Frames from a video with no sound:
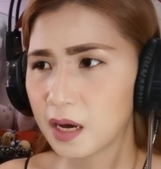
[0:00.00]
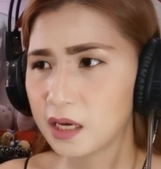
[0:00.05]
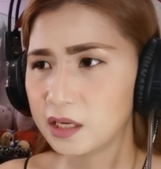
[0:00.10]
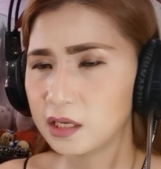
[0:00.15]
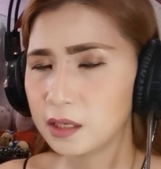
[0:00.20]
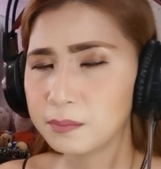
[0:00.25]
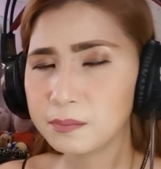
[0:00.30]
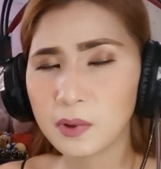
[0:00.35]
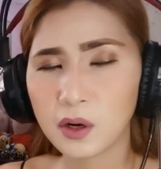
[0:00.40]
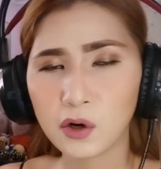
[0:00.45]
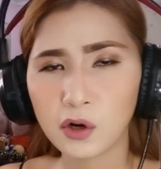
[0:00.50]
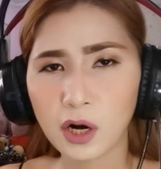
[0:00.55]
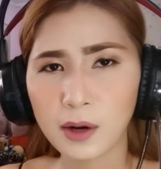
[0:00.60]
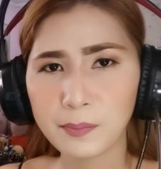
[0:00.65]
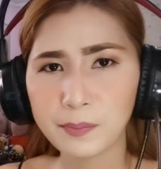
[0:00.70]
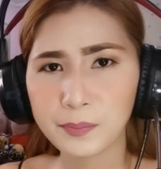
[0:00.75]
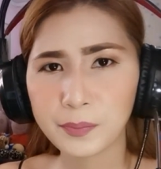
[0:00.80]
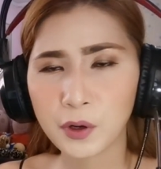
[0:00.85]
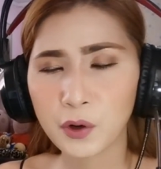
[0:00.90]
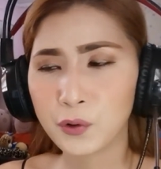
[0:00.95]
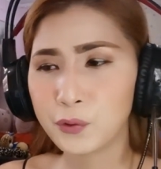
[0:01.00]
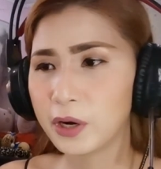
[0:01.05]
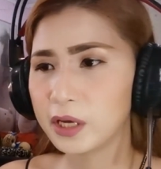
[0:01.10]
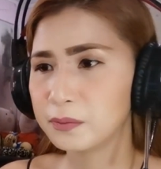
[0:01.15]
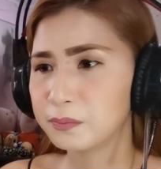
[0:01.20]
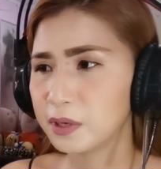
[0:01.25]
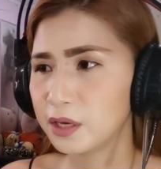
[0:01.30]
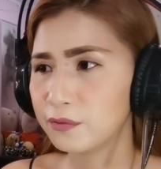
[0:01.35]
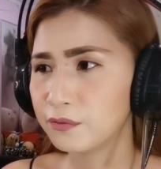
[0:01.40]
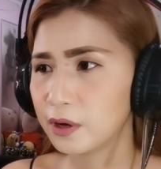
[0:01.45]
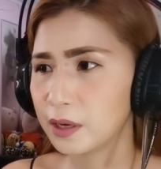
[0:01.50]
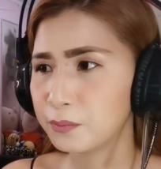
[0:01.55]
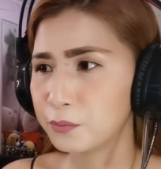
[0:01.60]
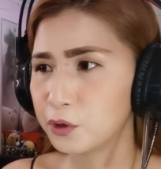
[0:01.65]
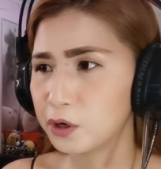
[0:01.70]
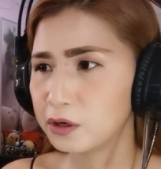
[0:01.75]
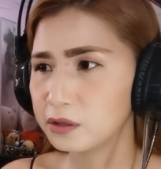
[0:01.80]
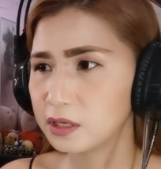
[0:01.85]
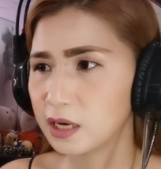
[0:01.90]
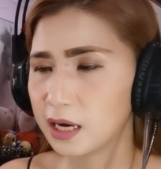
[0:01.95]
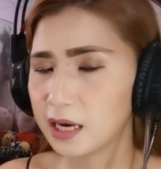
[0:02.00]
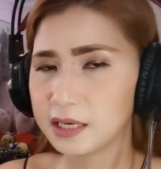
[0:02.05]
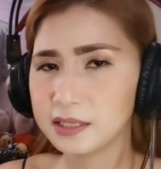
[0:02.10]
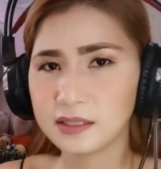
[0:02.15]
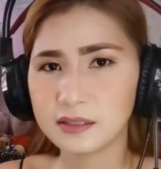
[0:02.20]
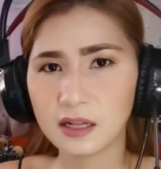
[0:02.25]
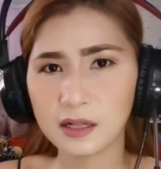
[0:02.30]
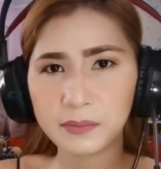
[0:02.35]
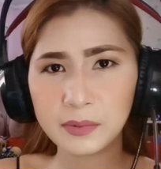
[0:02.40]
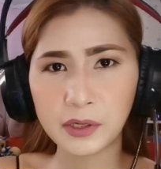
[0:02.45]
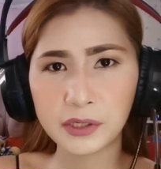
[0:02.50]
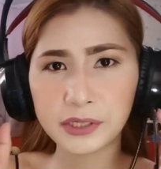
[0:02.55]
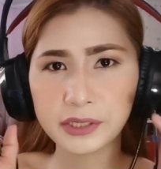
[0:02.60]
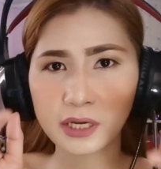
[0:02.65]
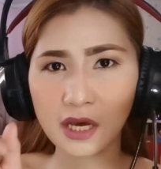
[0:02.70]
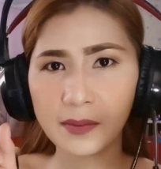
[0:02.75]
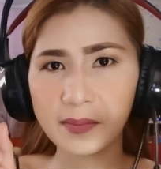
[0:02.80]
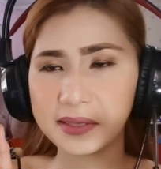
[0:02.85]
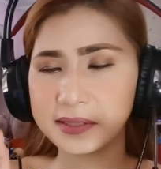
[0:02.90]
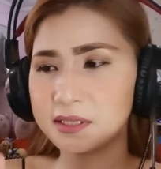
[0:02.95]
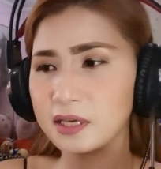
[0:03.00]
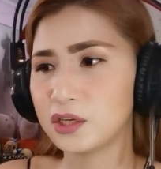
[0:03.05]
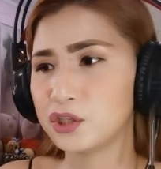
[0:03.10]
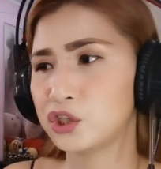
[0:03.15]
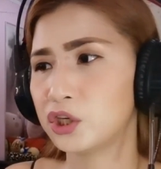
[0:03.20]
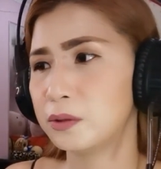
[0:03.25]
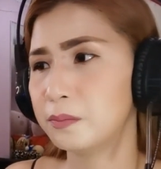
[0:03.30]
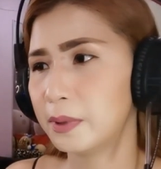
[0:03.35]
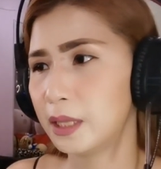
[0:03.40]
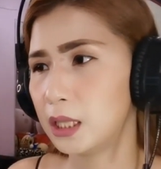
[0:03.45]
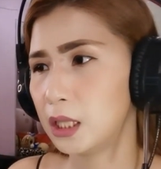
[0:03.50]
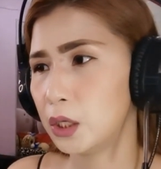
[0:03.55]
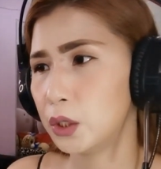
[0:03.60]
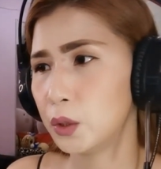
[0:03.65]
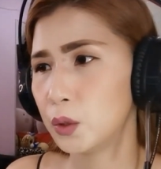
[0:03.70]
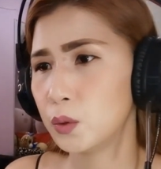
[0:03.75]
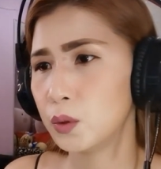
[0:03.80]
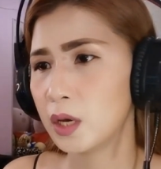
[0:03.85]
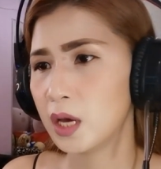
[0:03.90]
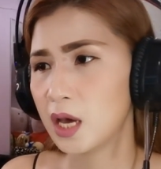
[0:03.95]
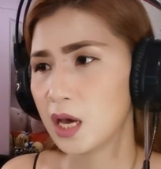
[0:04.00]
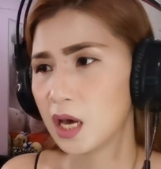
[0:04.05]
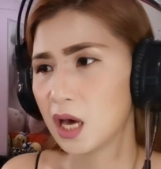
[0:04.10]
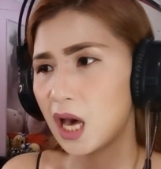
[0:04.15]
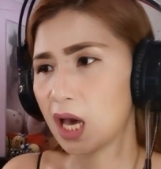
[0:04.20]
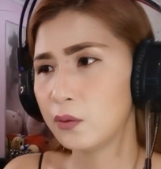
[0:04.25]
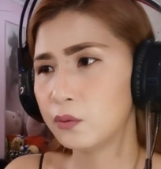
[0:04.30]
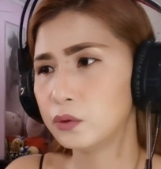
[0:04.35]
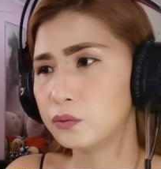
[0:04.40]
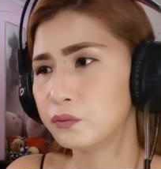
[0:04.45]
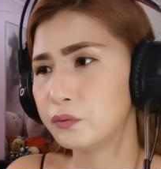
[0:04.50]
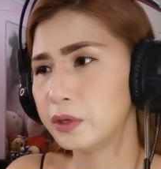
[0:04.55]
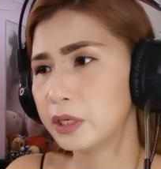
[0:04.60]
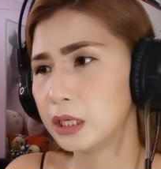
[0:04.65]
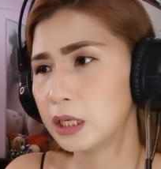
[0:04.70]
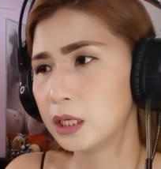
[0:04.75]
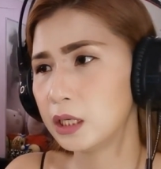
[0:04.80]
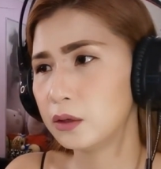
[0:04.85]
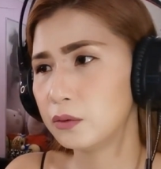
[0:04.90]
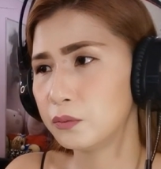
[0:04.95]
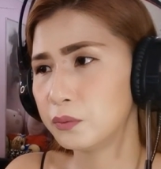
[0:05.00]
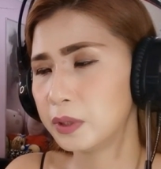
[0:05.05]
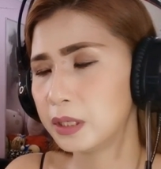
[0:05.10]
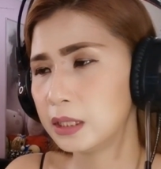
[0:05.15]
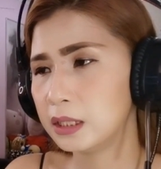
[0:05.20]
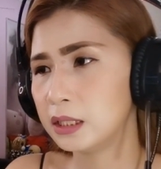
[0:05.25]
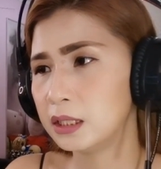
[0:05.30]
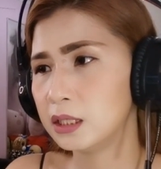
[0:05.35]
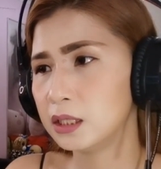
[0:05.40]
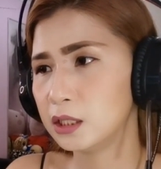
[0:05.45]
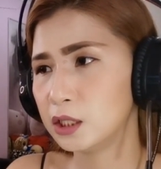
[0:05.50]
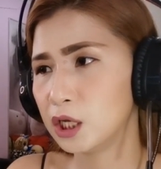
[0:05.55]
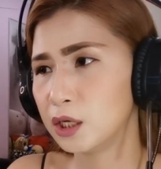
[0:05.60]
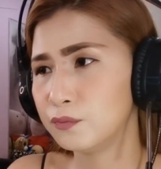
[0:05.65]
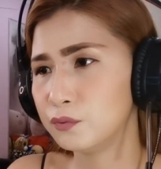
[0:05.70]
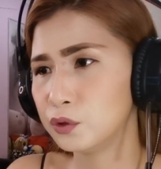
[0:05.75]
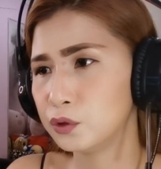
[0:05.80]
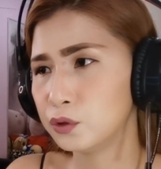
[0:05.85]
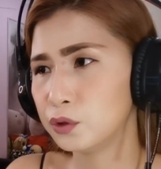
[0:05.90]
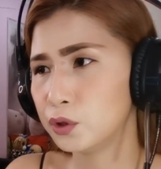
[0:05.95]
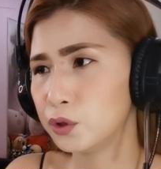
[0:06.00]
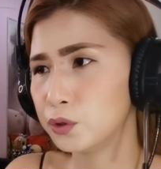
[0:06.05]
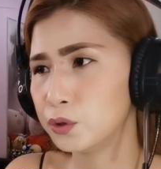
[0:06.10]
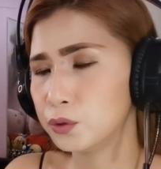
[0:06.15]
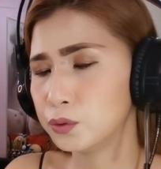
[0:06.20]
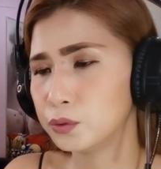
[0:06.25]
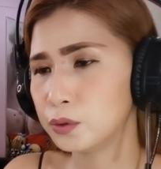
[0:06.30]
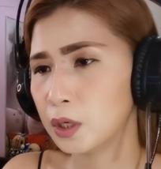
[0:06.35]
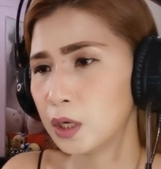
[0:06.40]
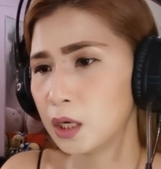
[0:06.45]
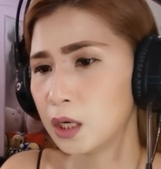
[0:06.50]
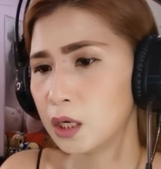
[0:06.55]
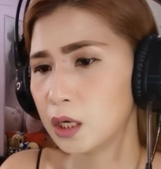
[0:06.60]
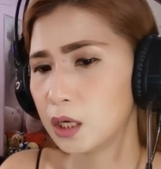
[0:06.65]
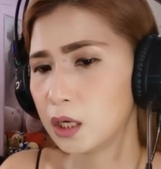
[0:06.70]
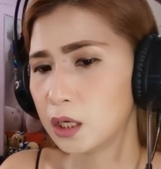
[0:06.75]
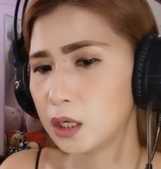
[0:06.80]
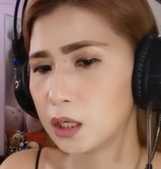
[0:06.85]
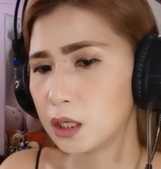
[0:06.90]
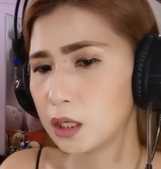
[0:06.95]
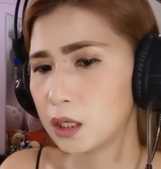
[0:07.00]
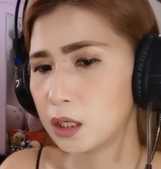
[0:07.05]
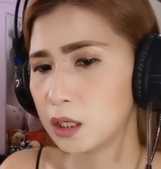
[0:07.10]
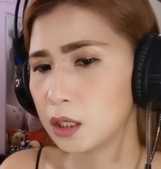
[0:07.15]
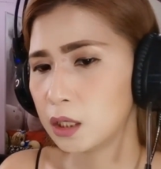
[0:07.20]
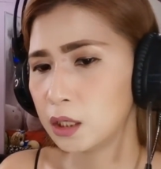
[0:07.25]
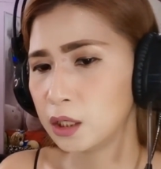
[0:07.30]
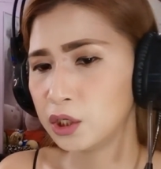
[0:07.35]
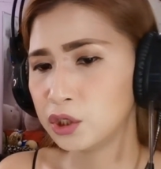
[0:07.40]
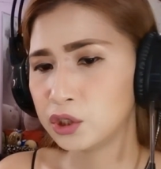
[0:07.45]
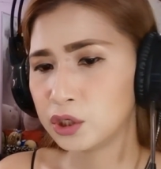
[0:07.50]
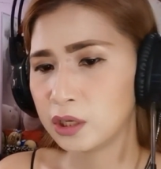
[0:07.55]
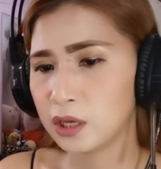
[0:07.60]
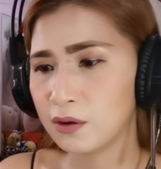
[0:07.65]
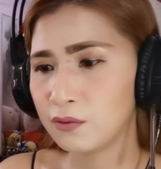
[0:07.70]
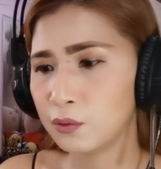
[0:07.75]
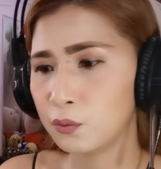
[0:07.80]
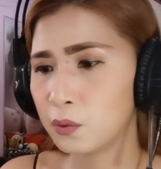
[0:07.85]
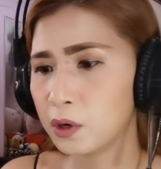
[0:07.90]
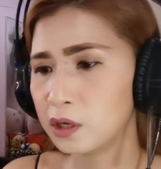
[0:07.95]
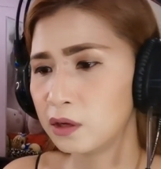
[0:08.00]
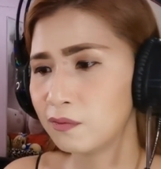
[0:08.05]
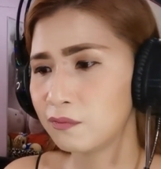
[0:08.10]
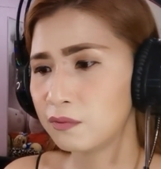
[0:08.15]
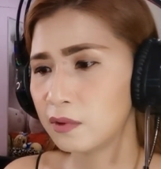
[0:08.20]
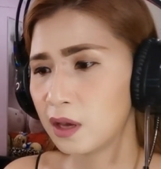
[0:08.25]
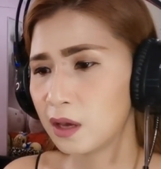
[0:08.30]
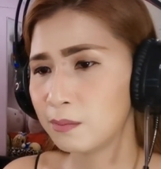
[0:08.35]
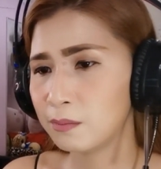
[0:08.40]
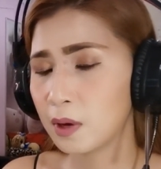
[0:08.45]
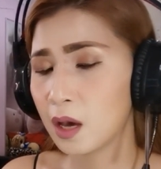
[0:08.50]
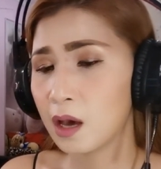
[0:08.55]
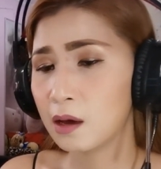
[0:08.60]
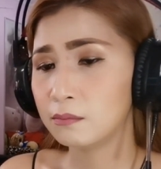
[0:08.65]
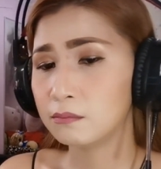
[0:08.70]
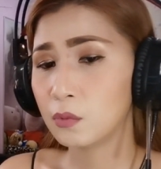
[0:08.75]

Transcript: Adam Rock. Correct me if I'm wrong, guys. Tell me on the comment section below. I would really, really love to know uh, each and every one of them.